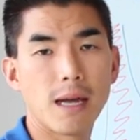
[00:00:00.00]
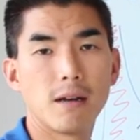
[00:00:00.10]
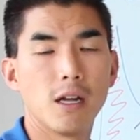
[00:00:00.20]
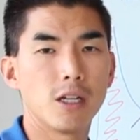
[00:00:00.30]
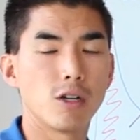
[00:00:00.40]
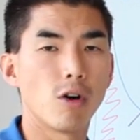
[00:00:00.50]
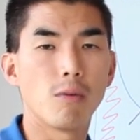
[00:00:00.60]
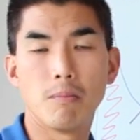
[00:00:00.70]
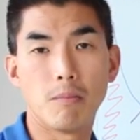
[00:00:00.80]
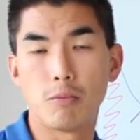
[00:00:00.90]
that
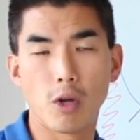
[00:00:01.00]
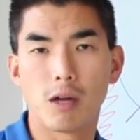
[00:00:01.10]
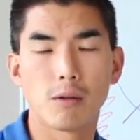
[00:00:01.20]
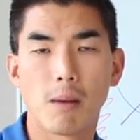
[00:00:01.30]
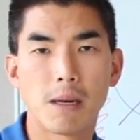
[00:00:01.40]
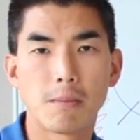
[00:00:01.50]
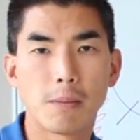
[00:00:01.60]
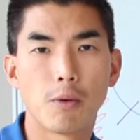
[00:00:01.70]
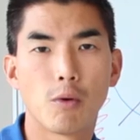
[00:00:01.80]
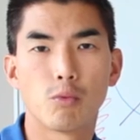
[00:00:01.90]
not many
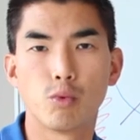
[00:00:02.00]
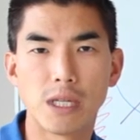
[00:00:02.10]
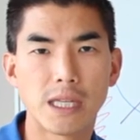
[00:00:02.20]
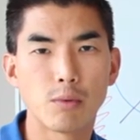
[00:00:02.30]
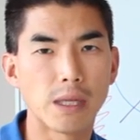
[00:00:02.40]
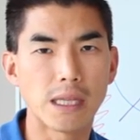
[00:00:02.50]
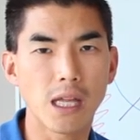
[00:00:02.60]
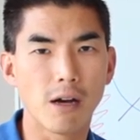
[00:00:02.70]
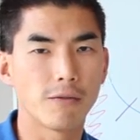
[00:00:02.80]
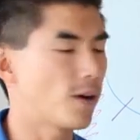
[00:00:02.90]
people really
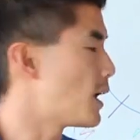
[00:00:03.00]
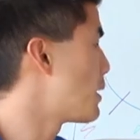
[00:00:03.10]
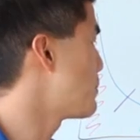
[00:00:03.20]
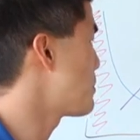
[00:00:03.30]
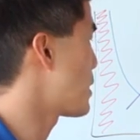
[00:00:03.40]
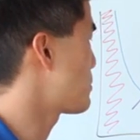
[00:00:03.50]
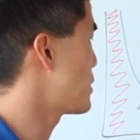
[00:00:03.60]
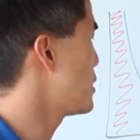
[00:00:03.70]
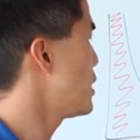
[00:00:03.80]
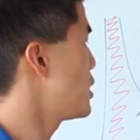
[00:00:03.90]
love. It might
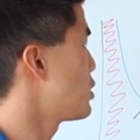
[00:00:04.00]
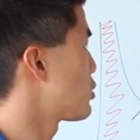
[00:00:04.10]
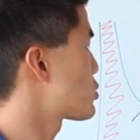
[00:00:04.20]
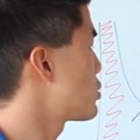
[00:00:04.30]
be a